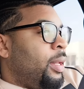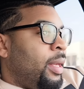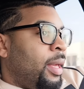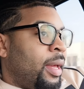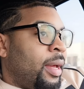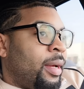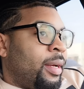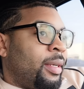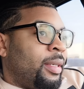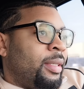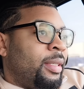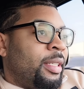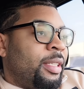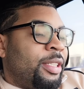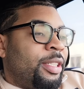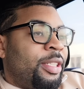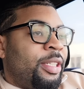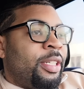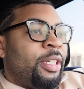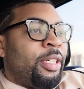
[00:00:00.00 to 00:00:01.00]
yeah, and then
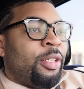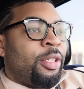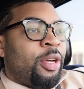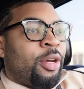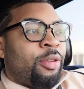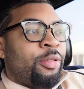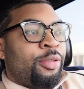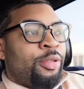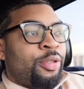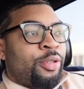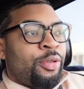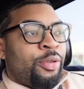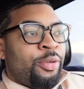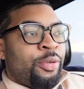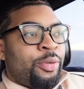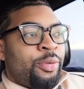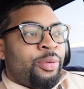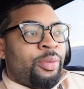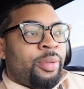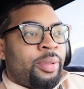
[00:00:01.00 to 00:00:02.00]
she couldn't go to
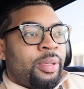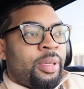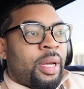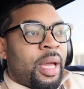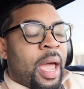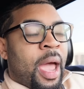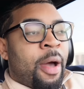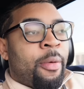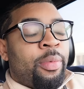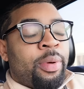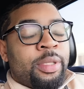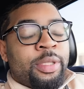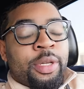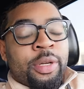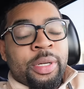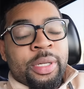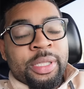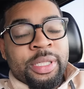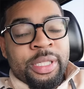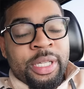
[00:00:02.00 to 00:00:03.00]
school. I was
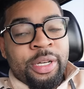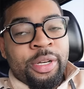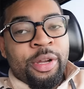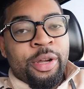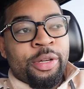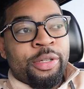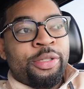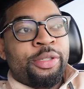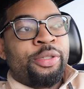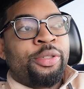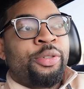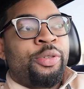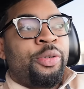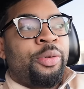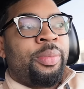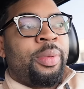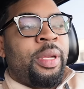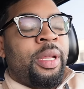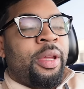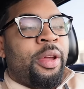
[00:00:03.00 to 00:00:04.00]
gonna send her to school,
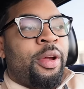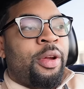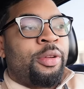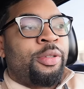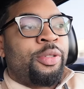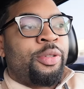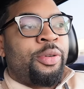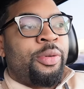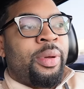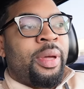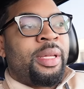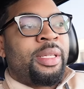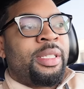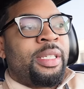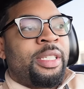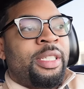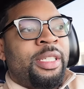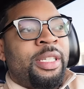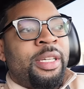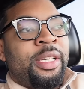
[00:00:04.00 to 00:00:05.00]
but then her school had
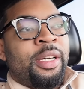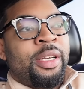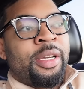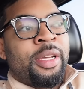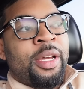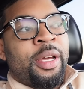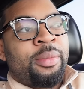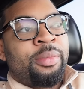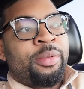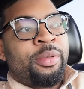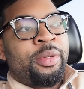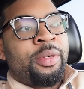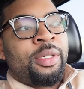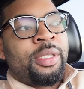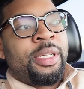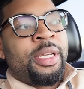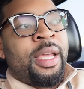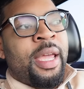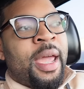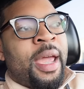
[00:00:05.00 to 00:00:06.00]
said she couldn't come.
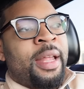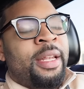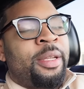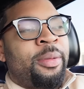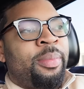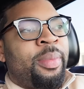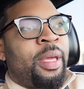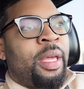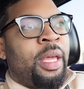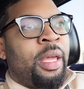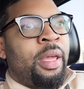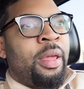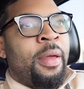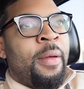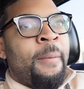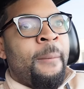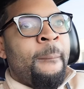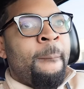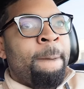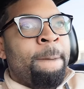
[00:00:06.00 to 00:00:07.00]
She gotta be
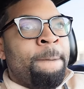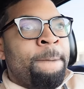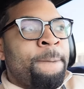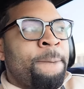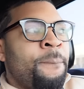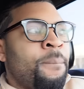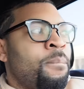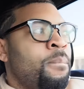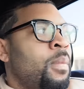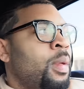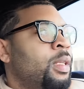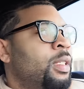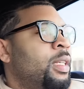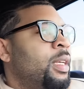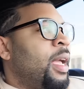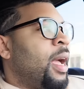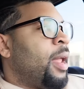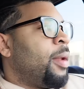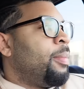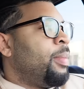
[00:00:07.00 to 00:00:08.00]

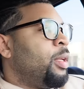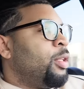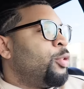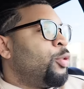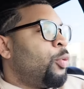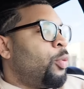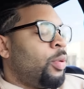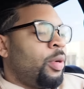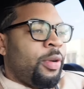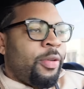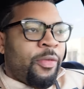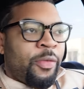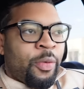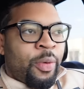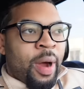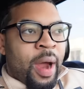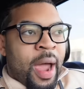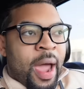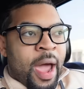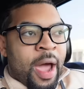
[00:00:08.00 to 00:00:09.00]

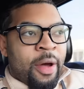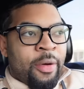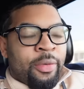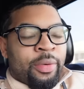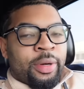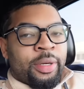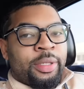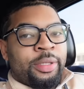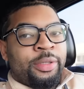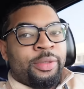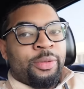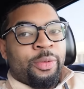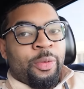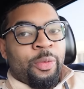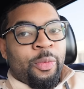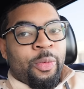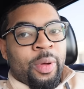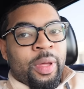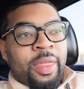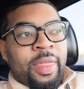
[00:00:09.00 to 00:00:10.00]
24 hours
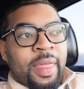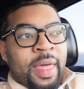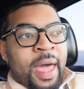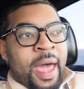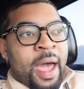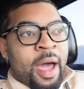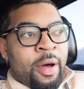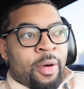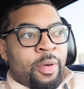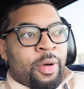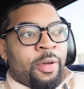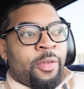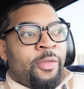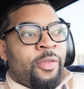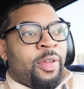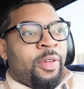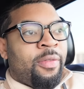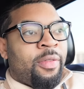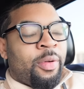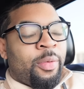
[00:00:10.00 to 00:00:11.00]
without a
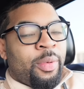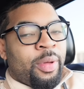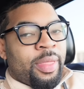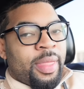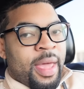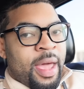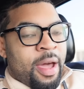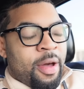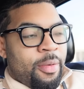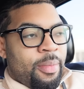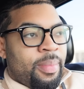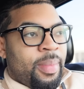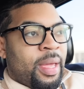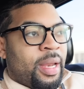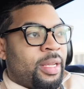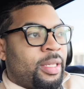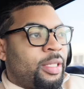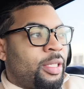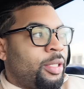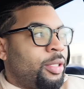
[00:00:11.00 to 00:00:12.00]
fever, without
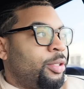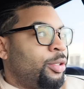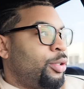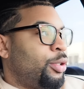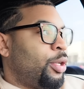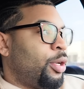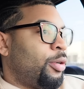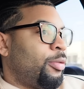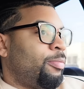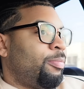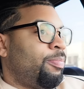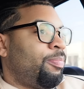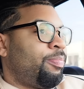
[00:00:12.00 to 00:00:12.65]
medicine. So